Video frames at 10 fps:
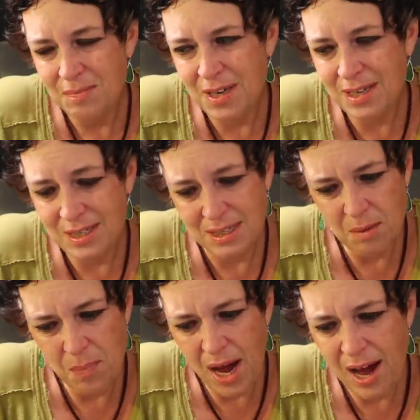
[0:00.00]
this is
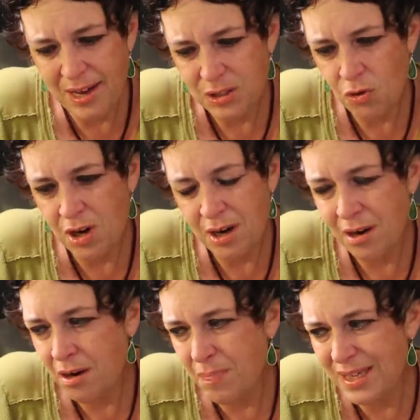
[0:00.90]
a boss or
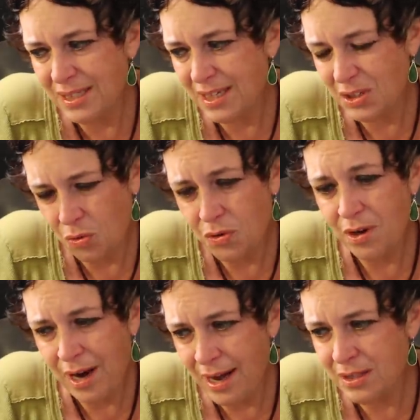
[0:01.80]
a business
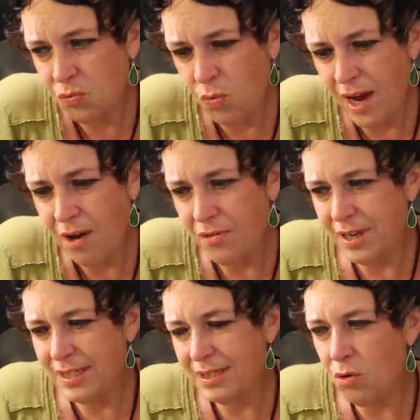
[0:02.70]
owner as well
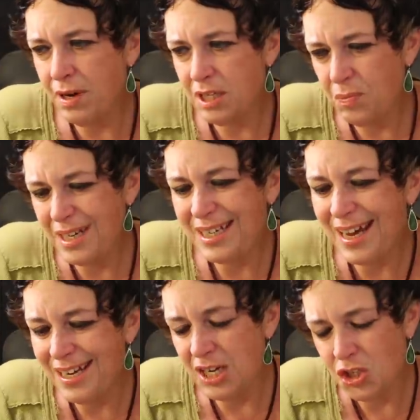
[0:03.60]
that is going to be
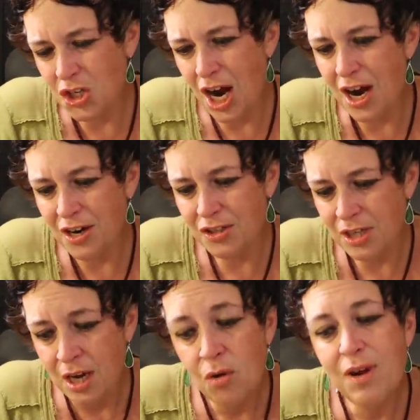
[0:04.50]
taking charge